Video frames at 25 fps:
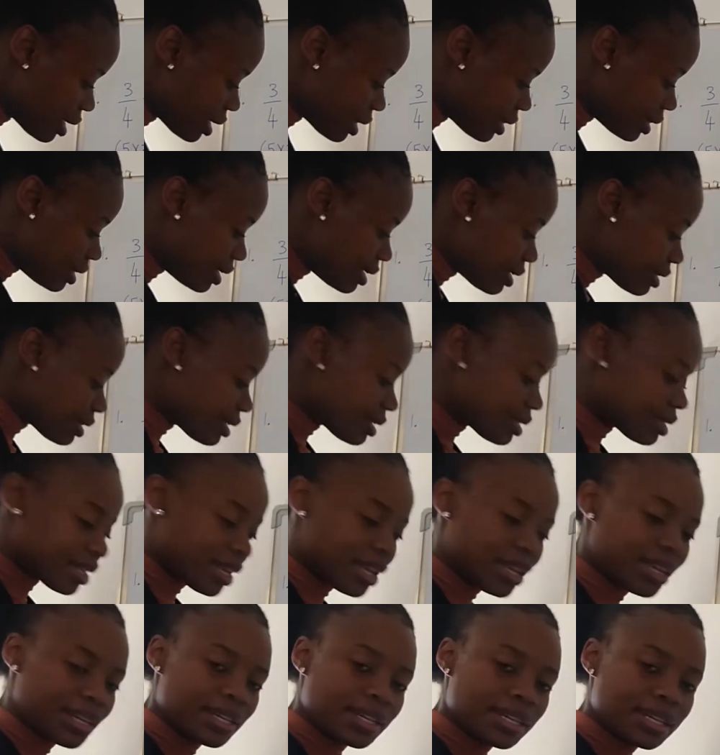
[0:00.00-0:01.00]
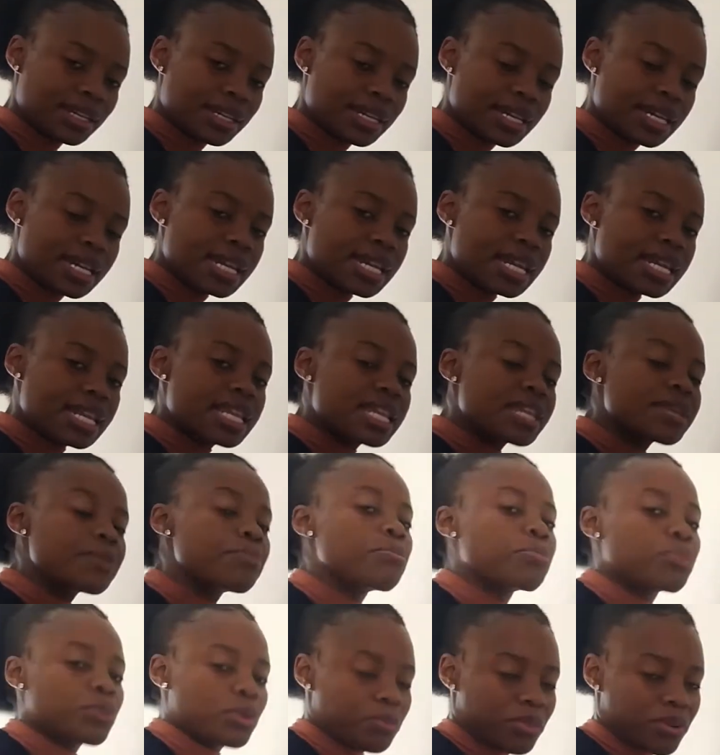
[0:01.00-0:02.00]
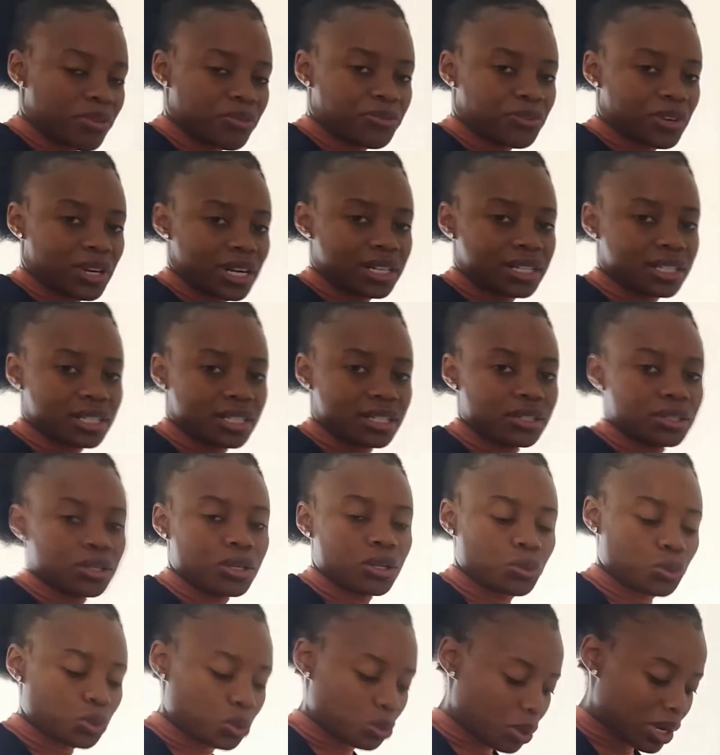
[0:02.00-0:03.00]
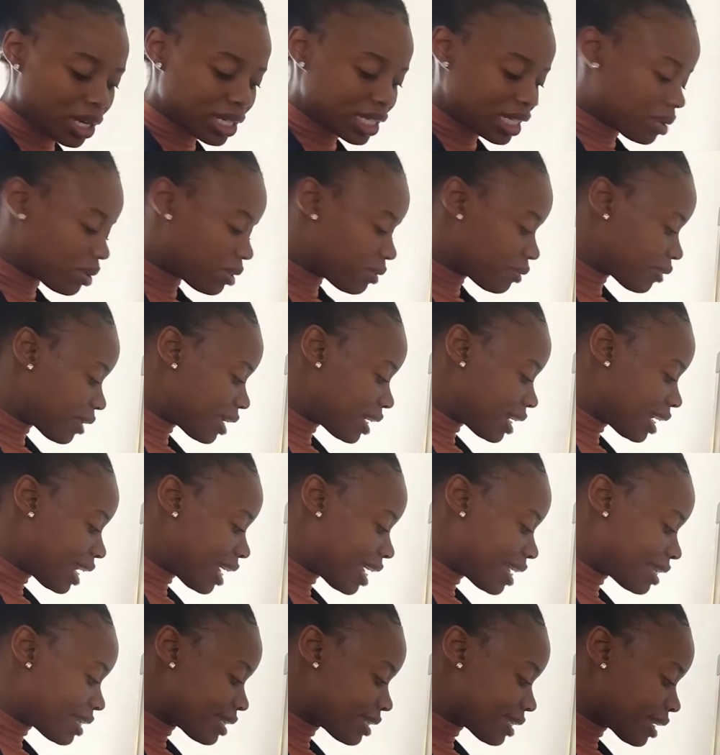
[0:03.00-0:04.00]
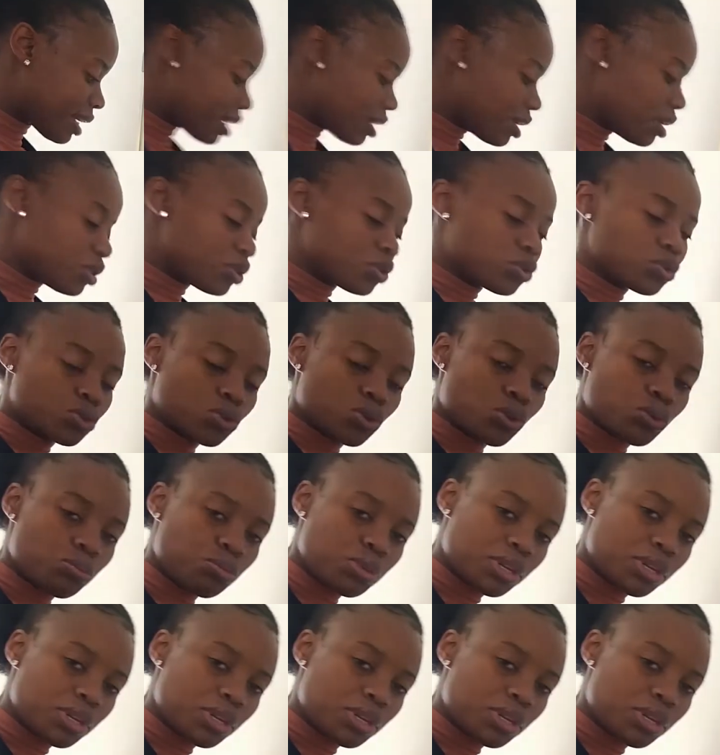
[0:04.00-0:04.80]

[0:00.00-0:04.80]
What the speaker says: This is an improper fraction. We want our final answer to